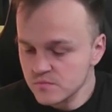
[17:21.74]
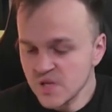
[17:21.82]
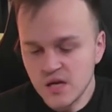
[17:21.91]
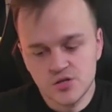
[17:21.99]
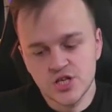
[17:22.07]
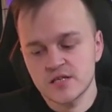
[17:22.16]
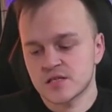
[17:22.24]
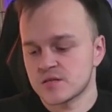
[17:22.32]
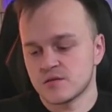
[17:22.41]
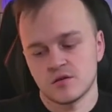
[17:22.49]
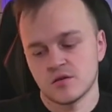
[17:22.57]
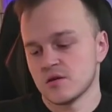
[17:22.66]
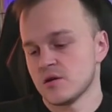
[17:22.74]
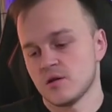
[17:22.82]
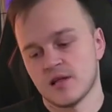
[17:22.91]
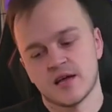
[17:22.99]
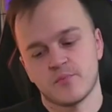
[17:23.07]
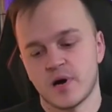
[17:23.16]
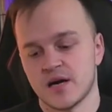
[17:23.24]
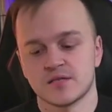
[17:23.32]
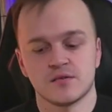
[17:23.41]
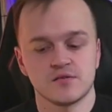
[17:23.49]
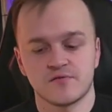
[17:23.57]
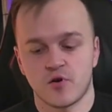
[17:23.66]
Just like
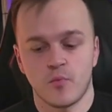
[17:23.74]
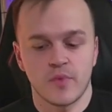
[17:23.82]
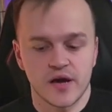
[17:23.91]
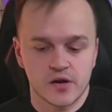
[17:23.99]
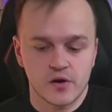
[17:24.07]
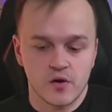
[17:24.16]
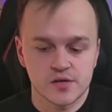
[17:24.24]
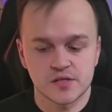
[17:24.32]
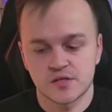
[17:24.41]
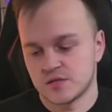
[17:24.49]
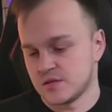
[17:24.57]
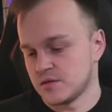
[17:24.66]
puzzles from my course,